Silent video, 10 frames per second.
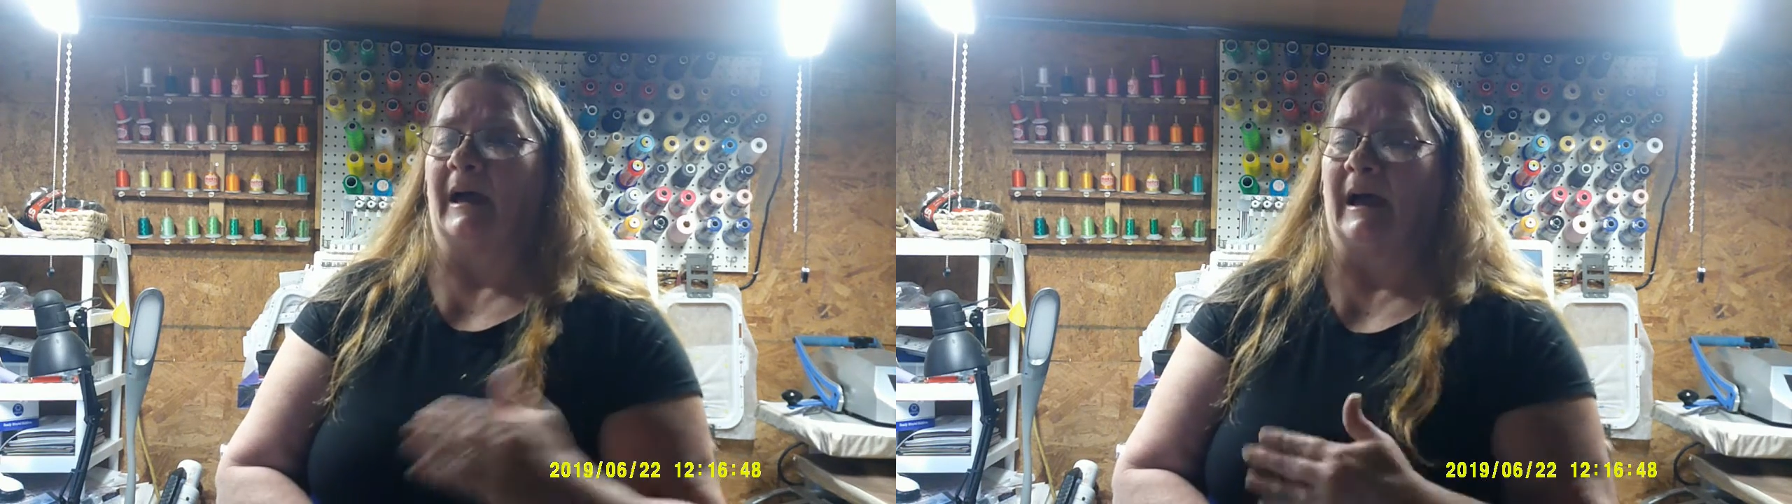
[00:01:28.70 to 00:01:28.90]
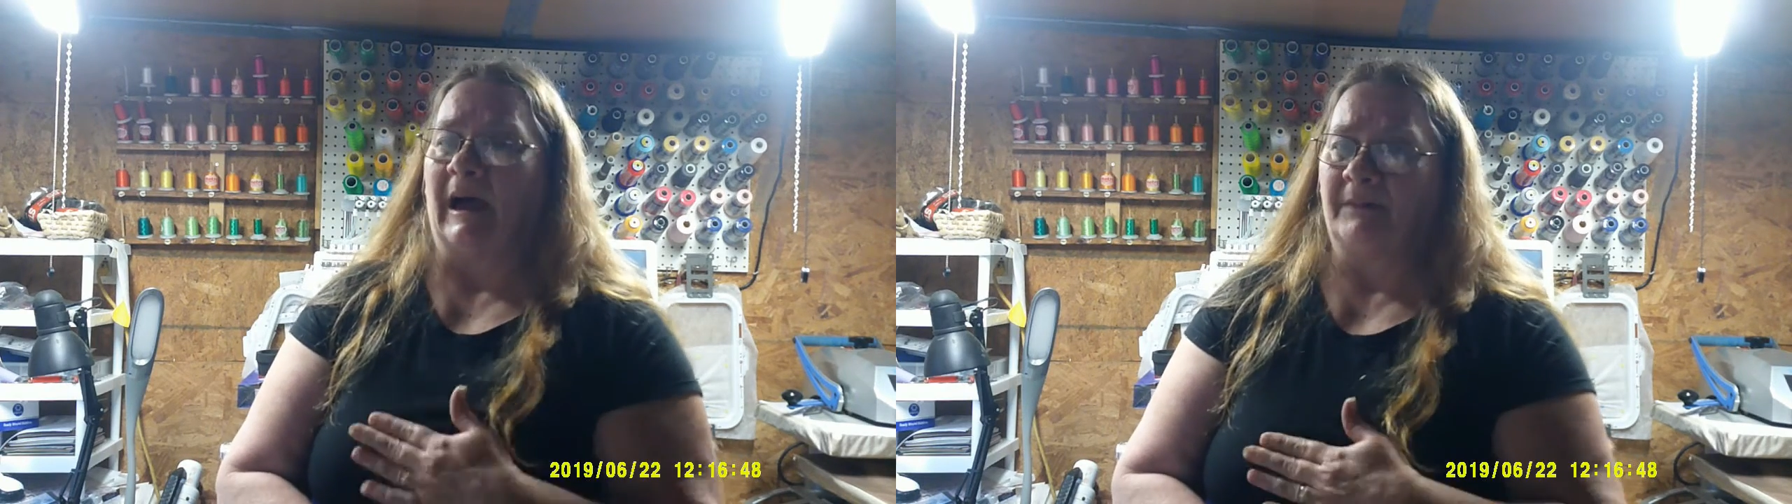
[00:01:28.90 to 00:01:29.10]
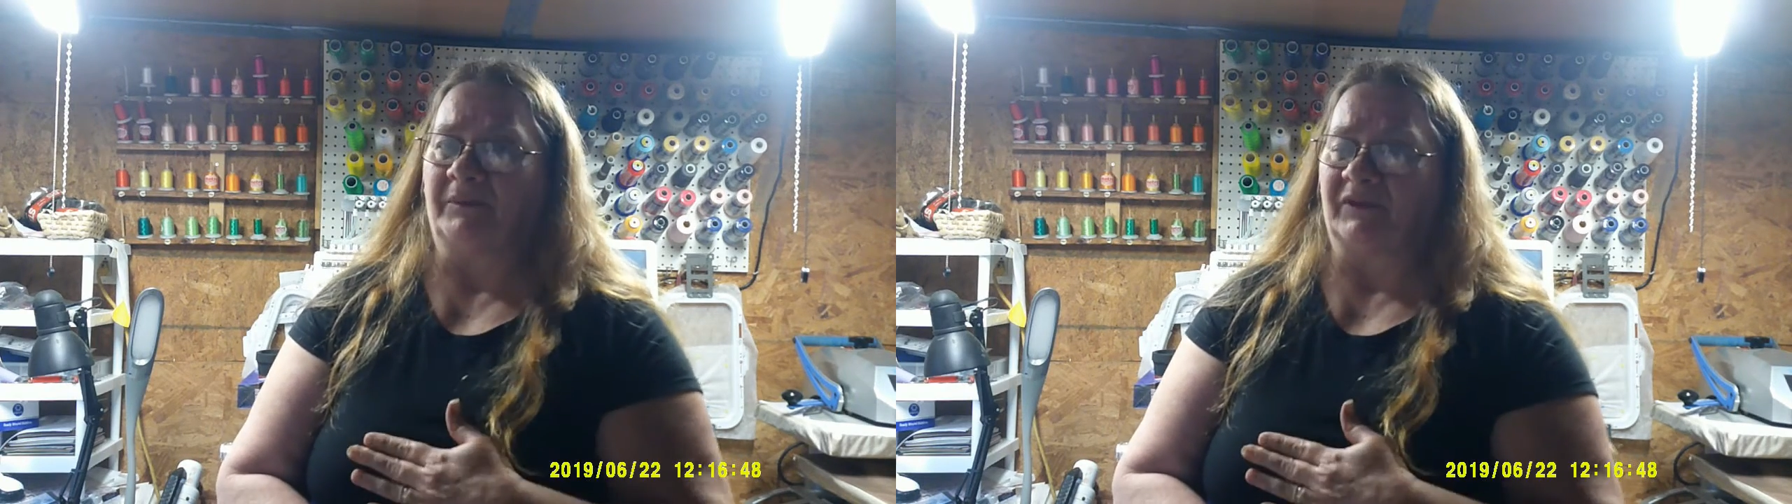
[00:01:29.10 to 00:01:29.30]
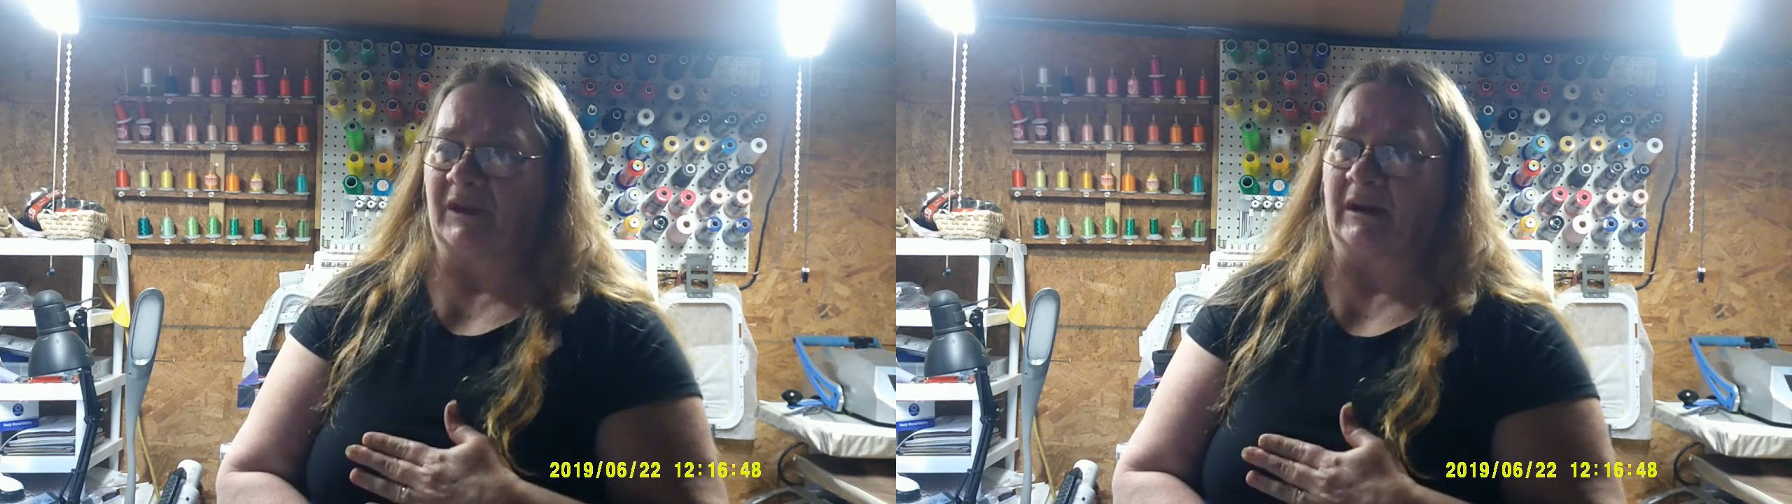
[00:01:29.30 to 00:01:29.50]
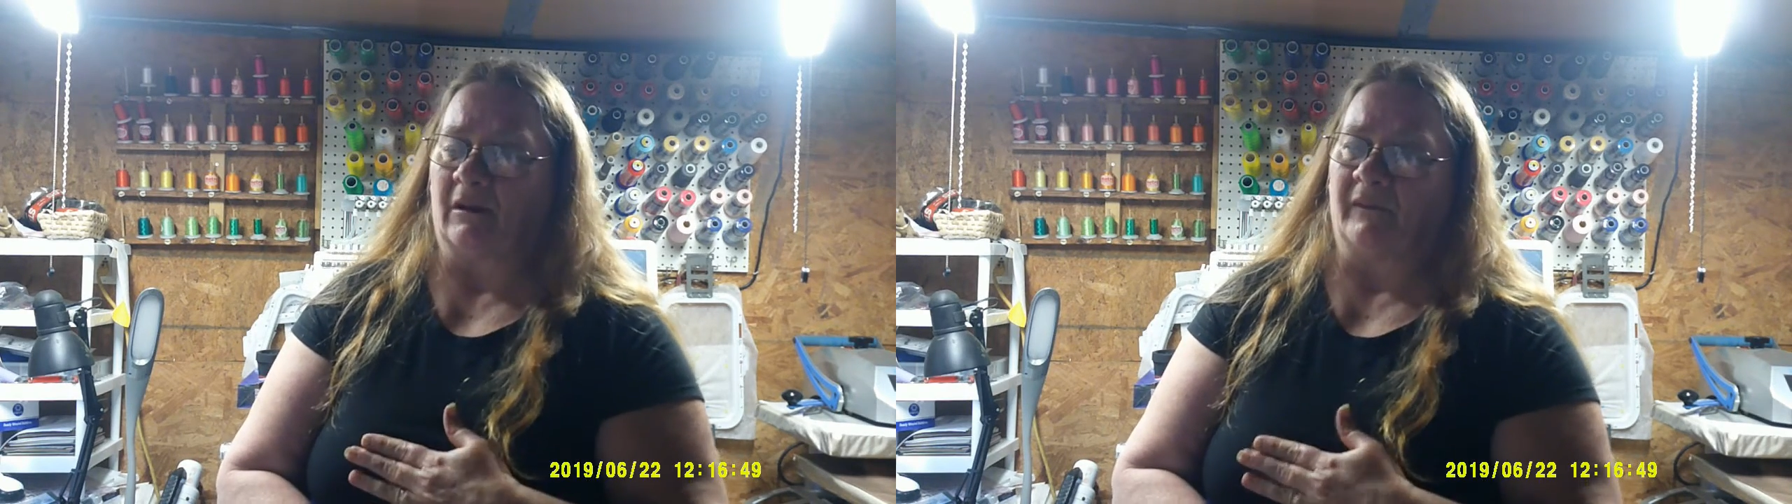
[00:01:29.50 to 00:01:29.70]
I put
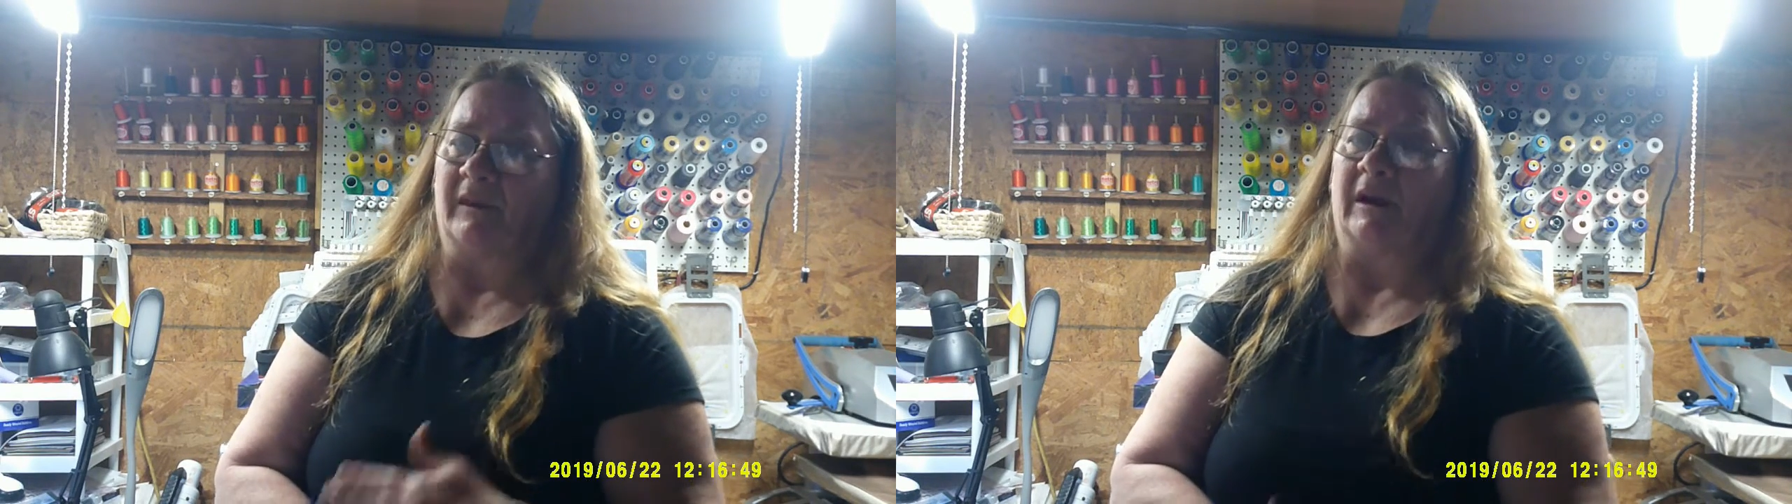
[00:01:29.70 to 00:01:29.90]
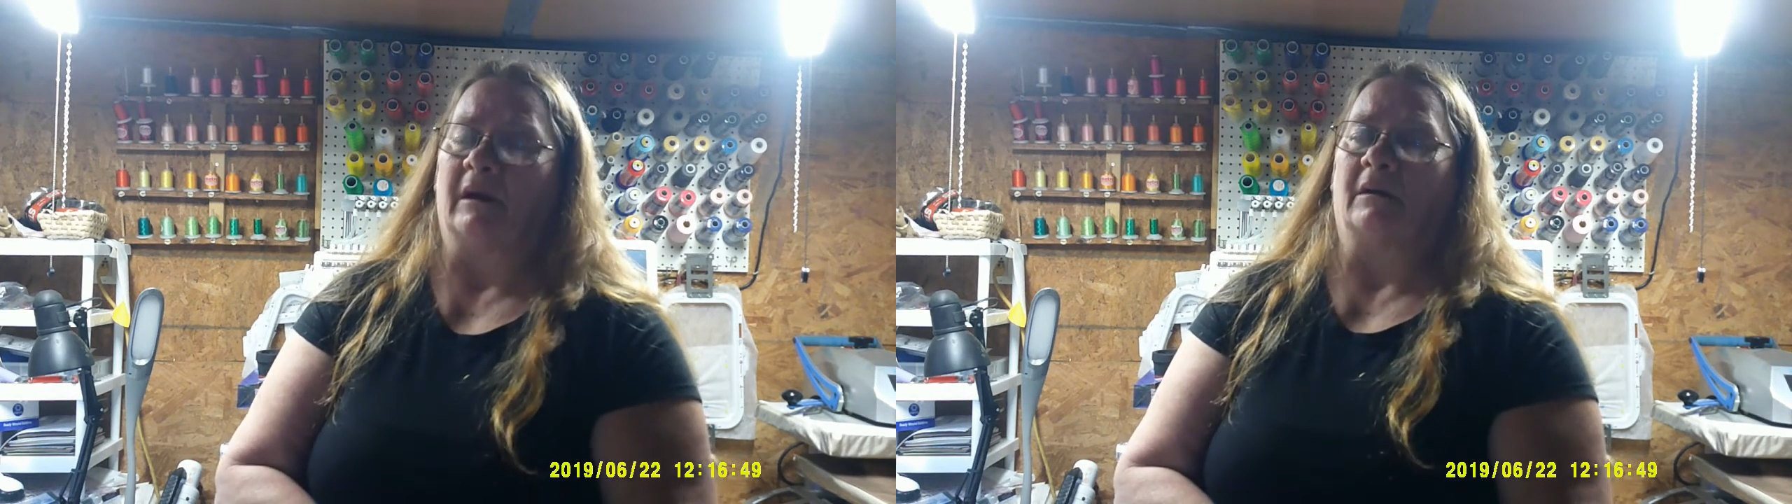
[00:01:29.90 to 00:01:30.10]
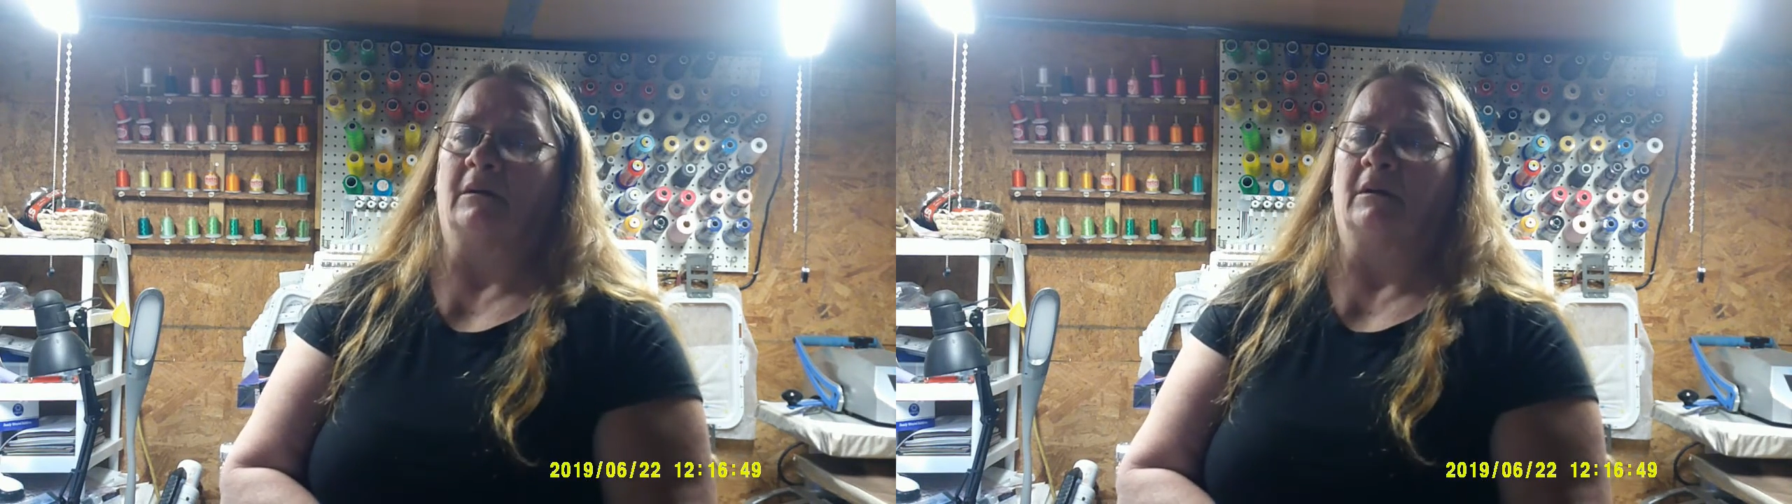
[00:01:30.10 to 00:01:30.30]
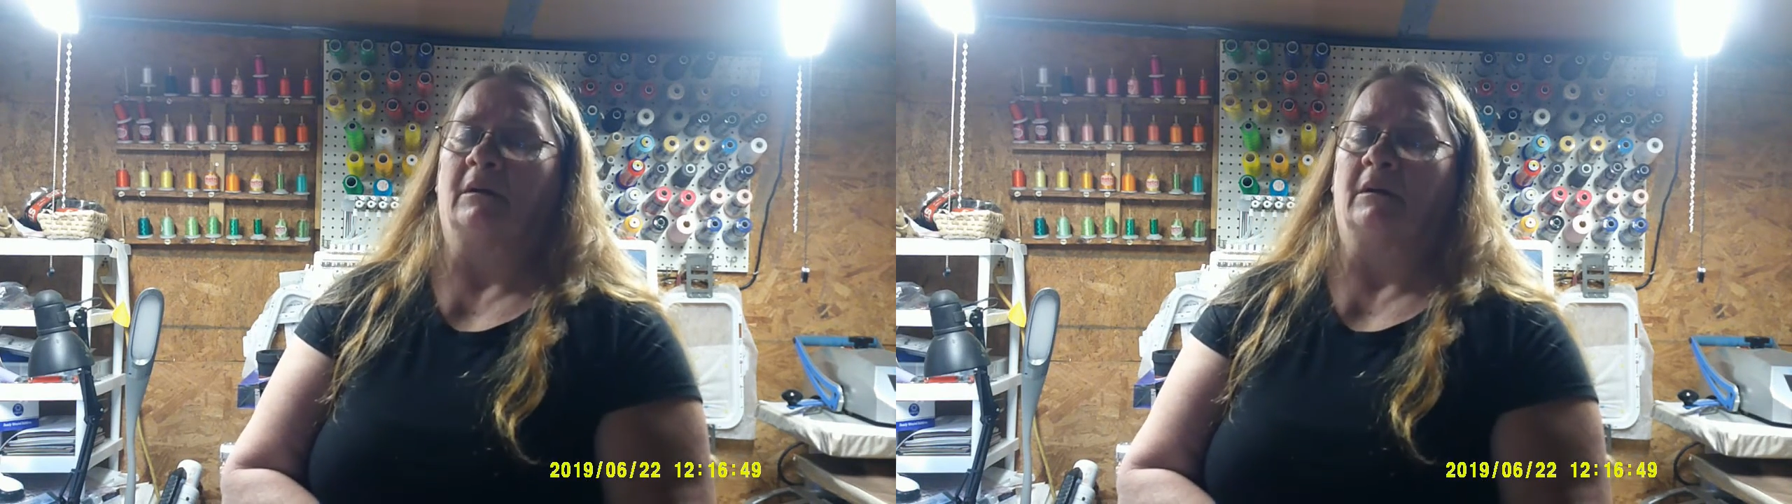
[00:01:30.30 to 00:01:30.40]
that on there